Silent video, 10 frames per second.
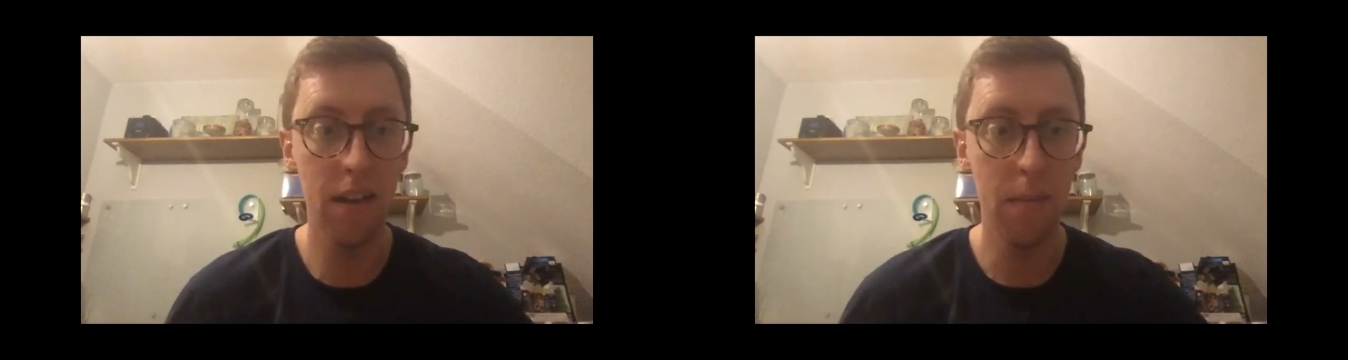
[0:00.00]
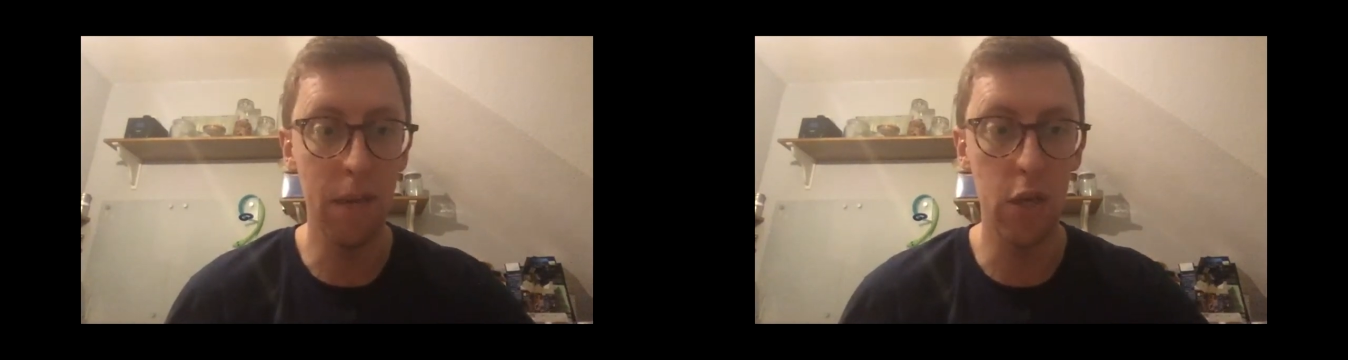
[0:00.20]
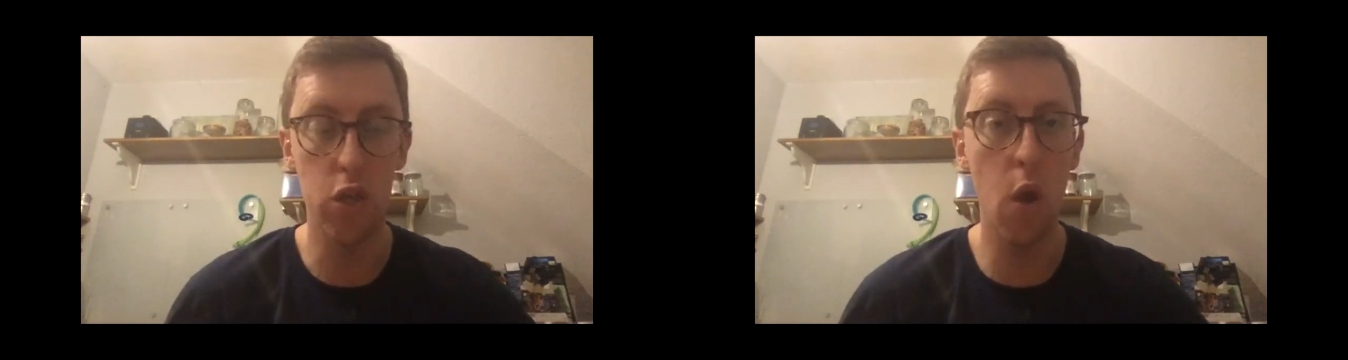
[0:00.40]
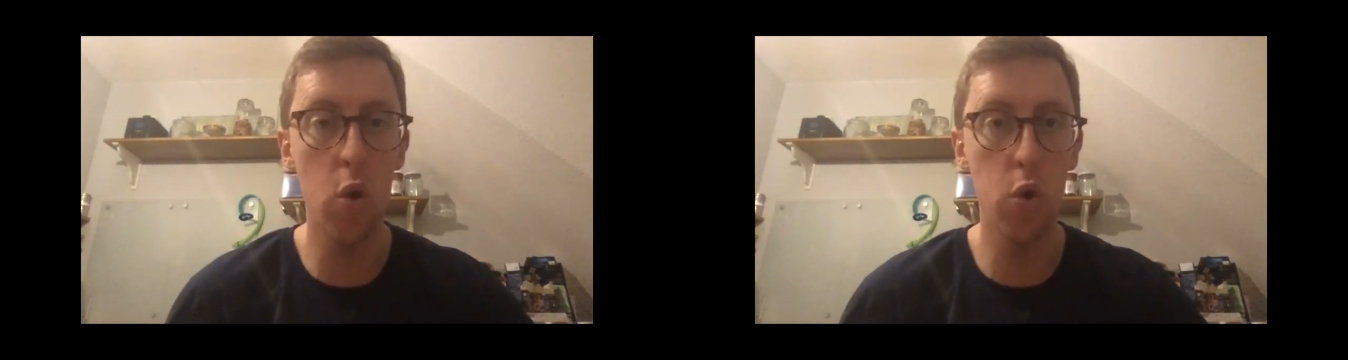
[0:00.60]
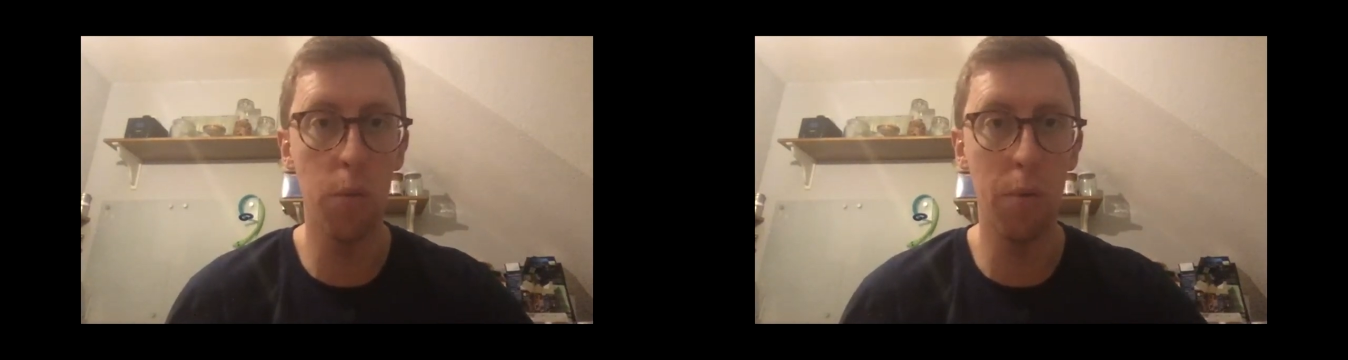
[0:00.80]
because no's
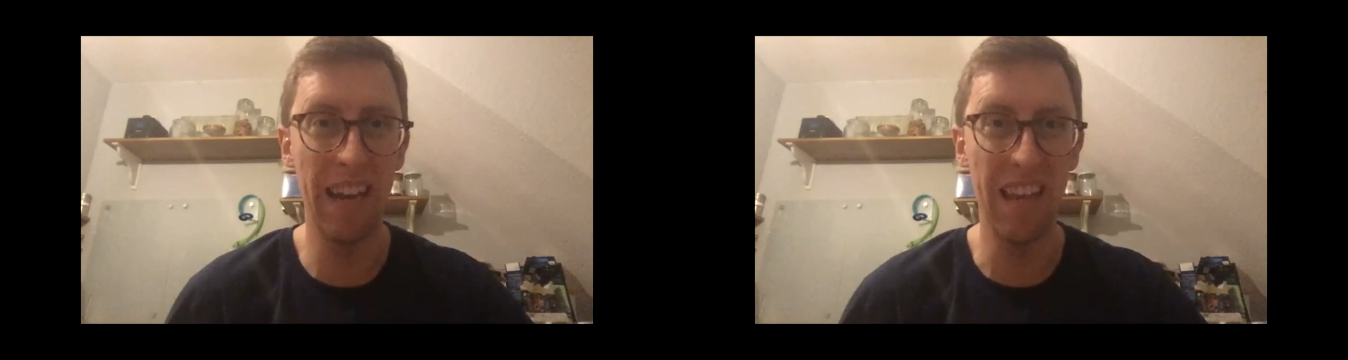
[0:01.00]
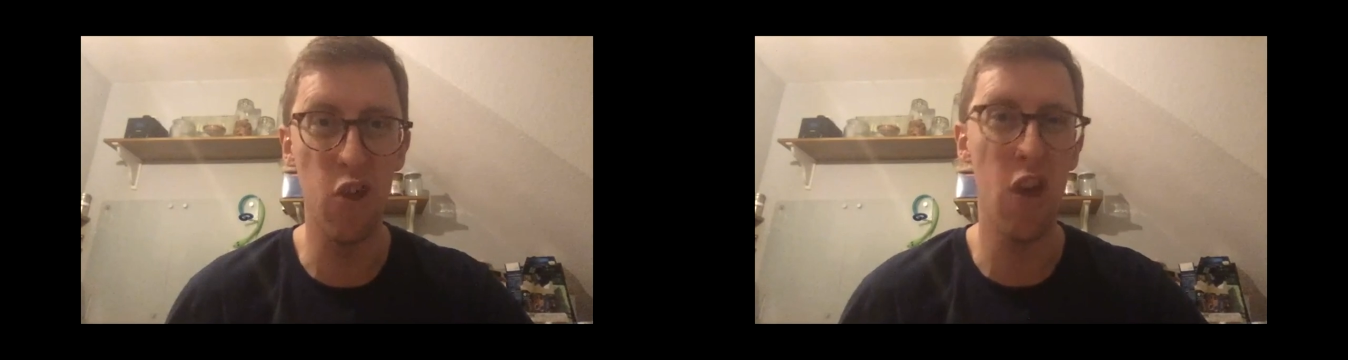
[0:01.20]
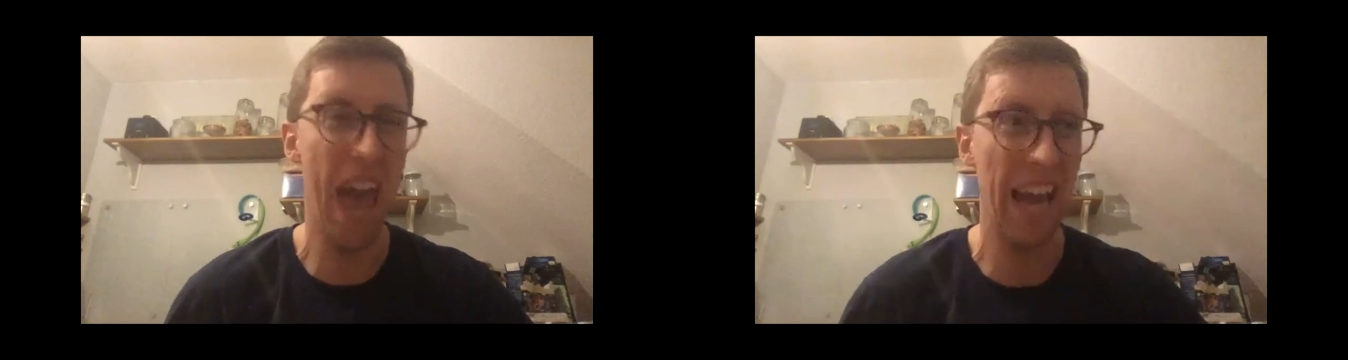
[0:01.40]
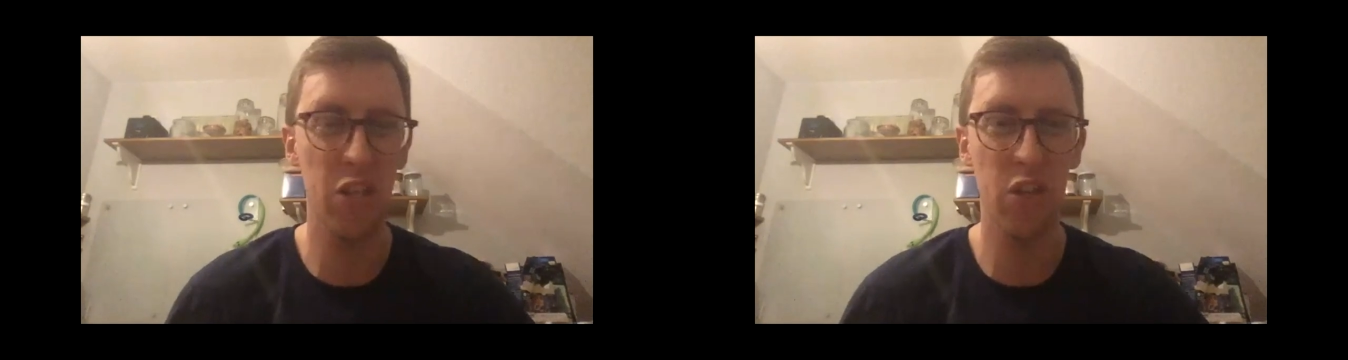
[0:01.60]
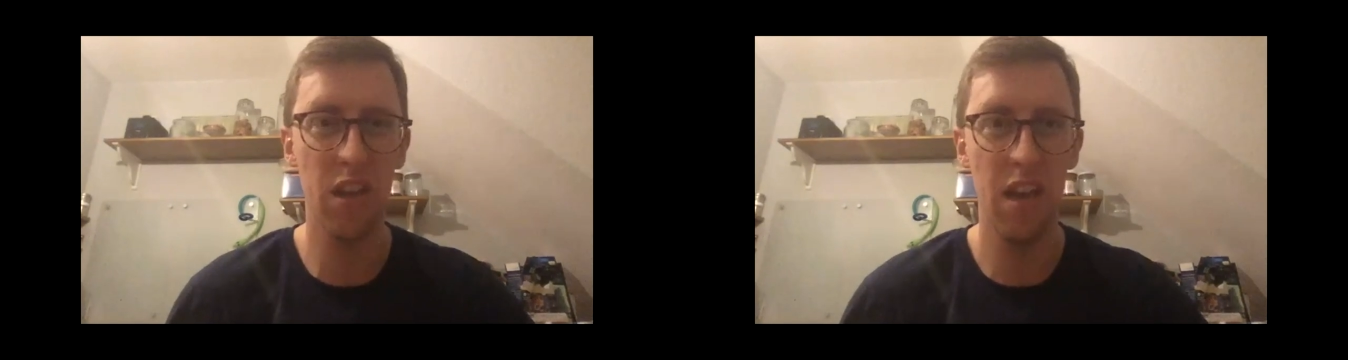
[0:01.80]
will bring in checks